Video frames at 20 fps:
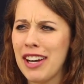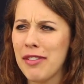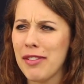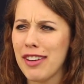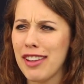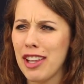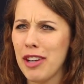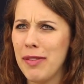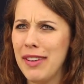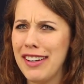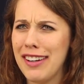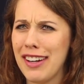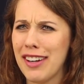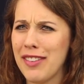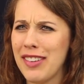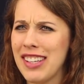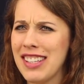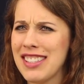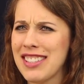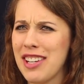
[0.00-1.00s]
and I were a little bit
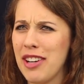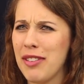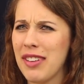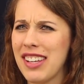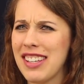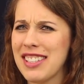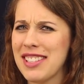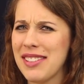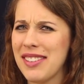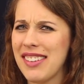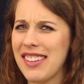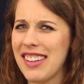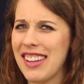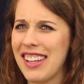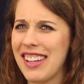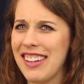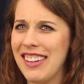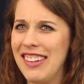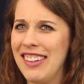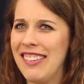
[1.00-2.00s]
nervous going into her,
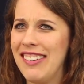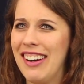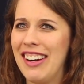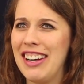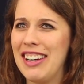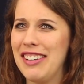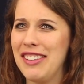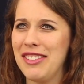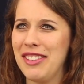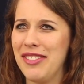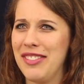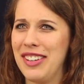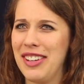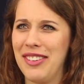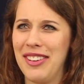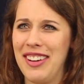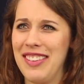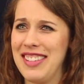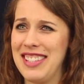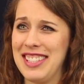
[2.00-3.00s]
like, oh, I don't even
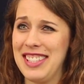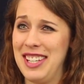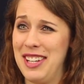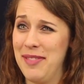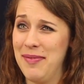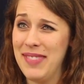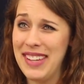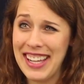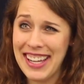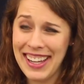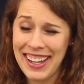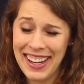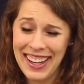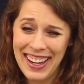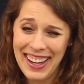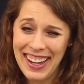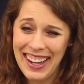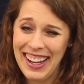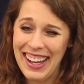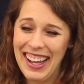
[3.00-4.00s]
know how this is gonna be.
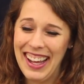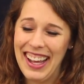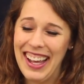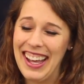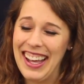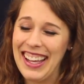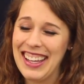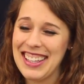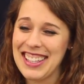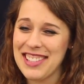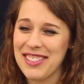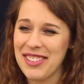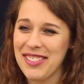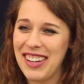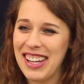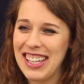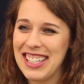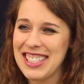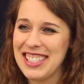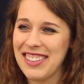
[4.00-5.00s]
And so we
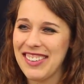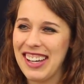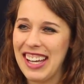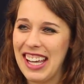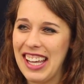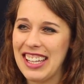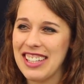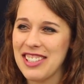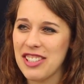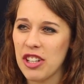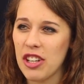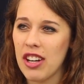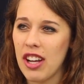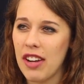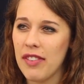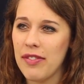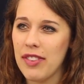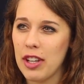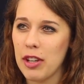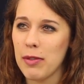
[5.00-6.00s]
went into it, and sure
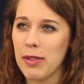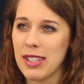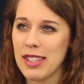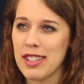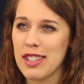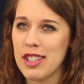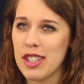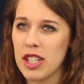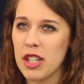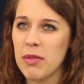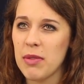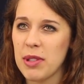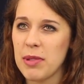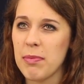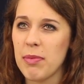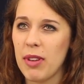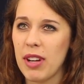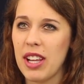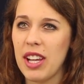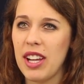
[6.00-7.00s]
enough, it was
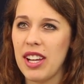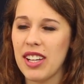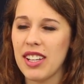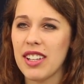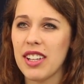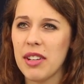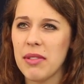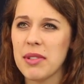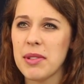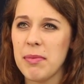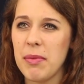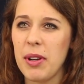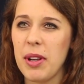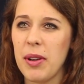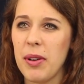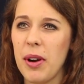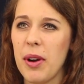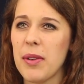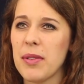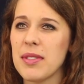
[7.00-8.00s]
pretty
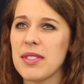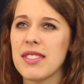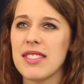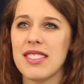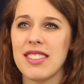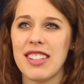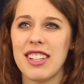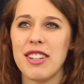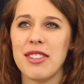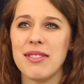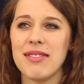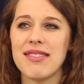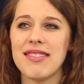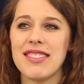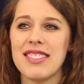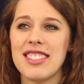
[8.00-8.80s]
gross. There